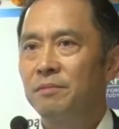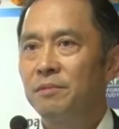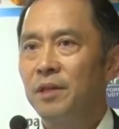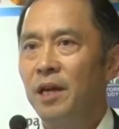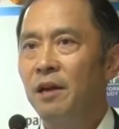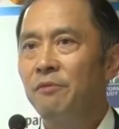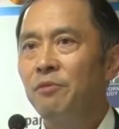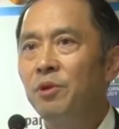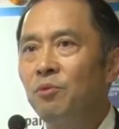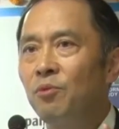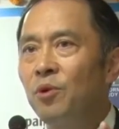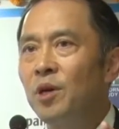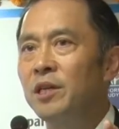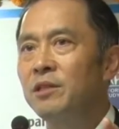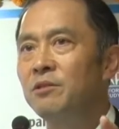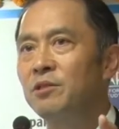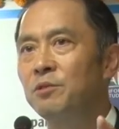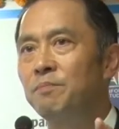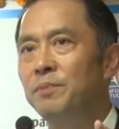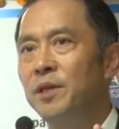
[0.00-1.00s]

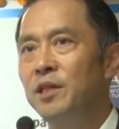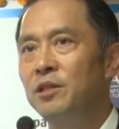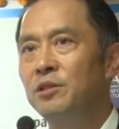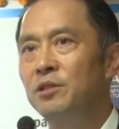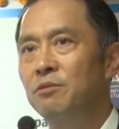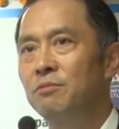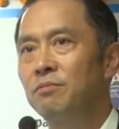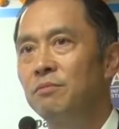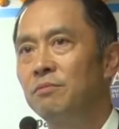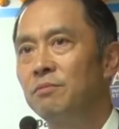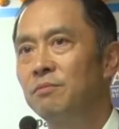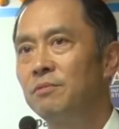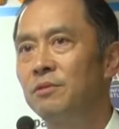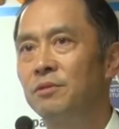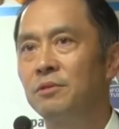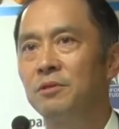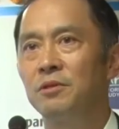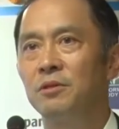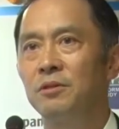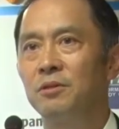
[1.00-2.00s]
everyone speaks
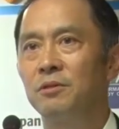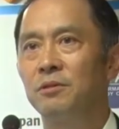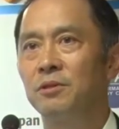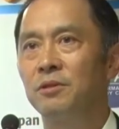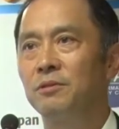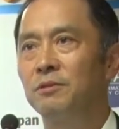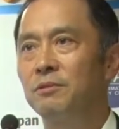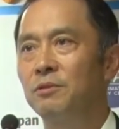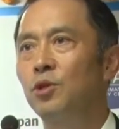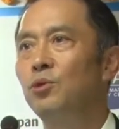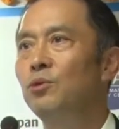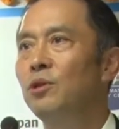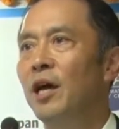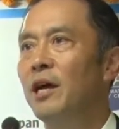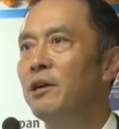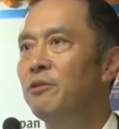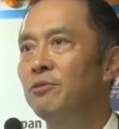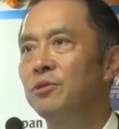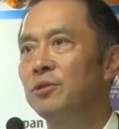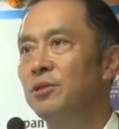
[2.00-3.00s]
two
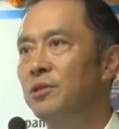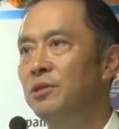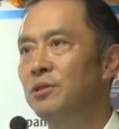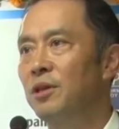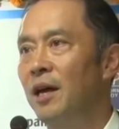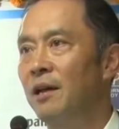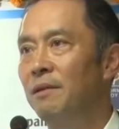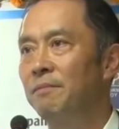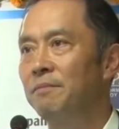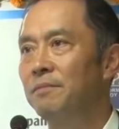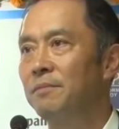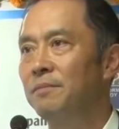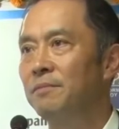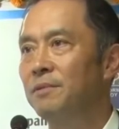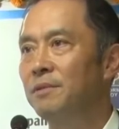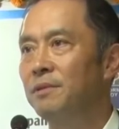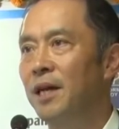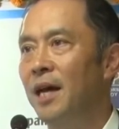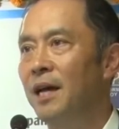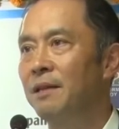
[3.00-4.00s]
languages at,
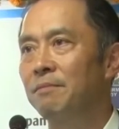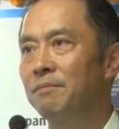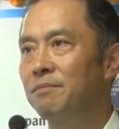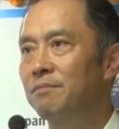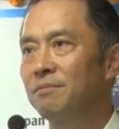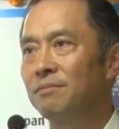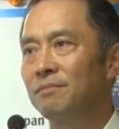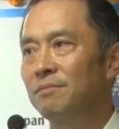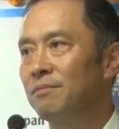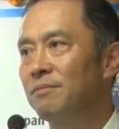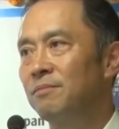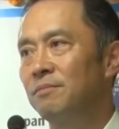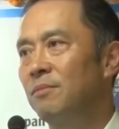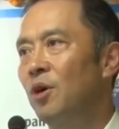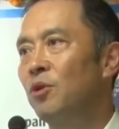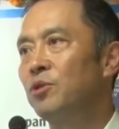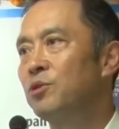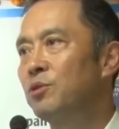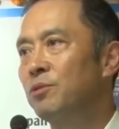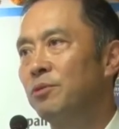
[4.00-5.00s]
at
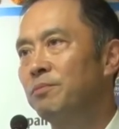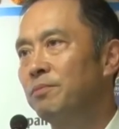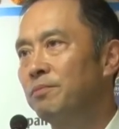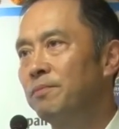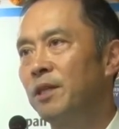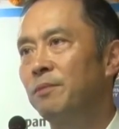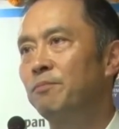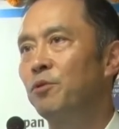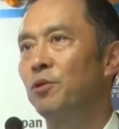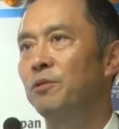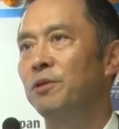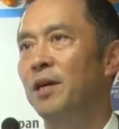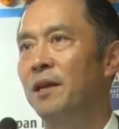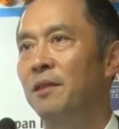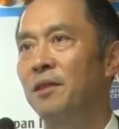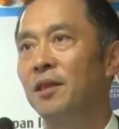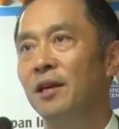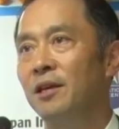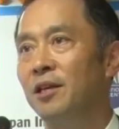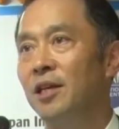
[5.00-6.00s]
most people, I
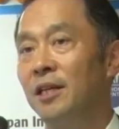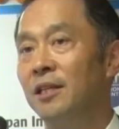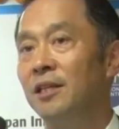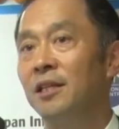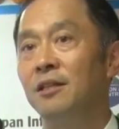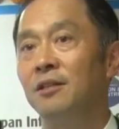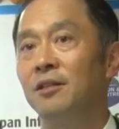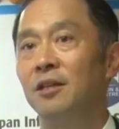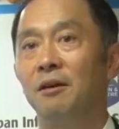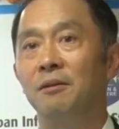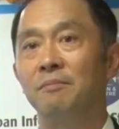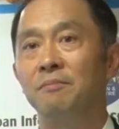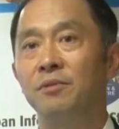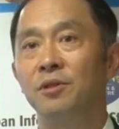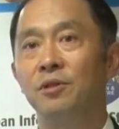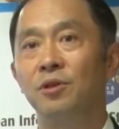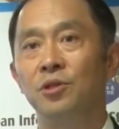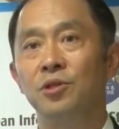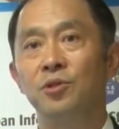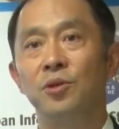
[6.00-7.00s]
think, in India,
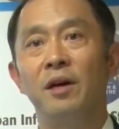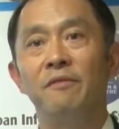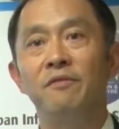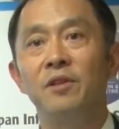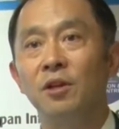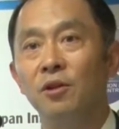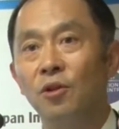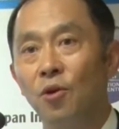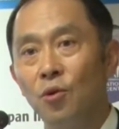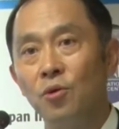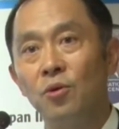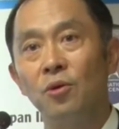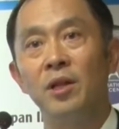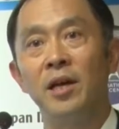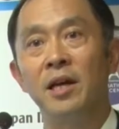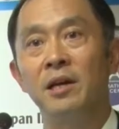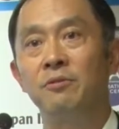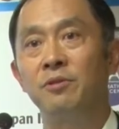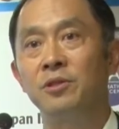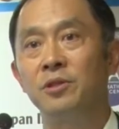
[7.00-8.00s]
because you have the local
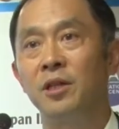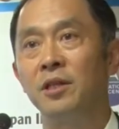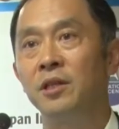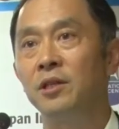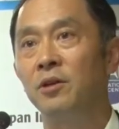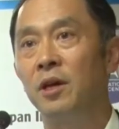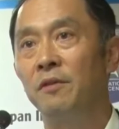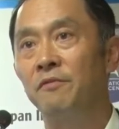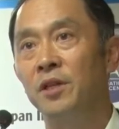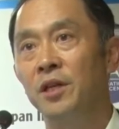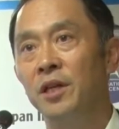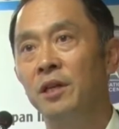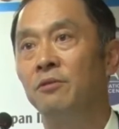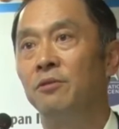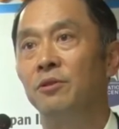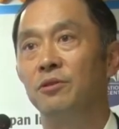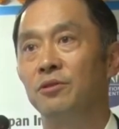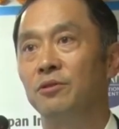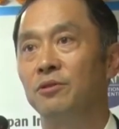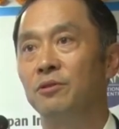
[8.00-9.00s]
language and you have the
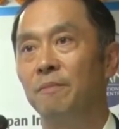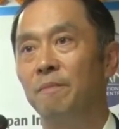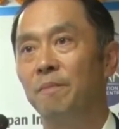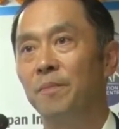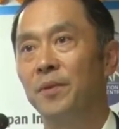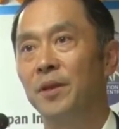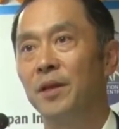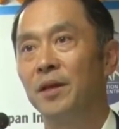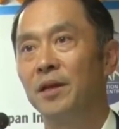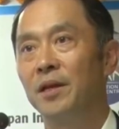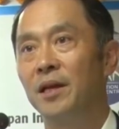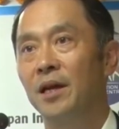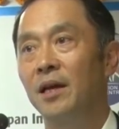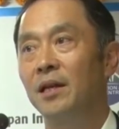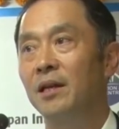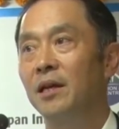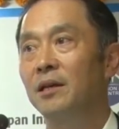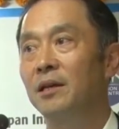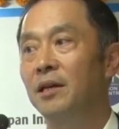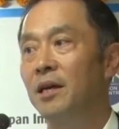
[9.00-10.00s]
English.
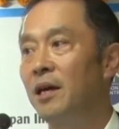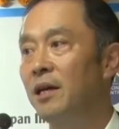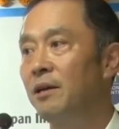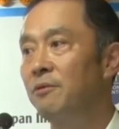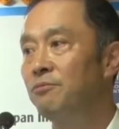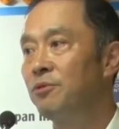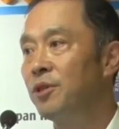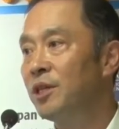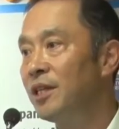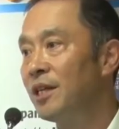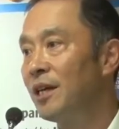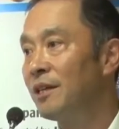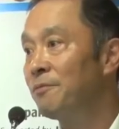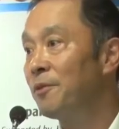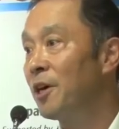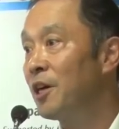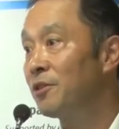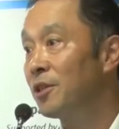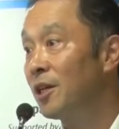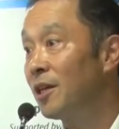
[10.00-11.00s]
And I, really
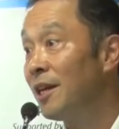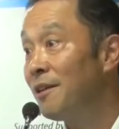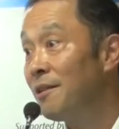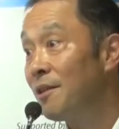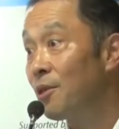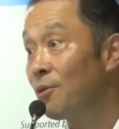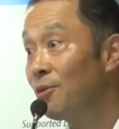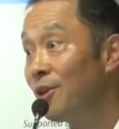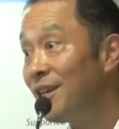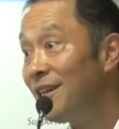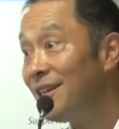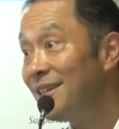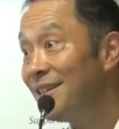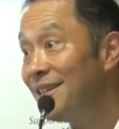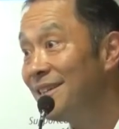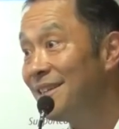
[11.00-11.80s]
admire that. Huh? Three?